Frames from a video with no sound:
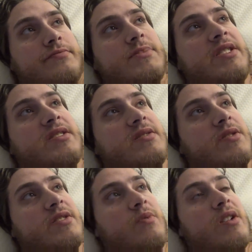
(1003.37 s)
it's
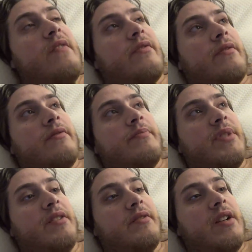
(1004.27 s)
it's whatever.
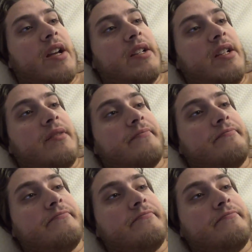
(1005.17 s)
But like I said,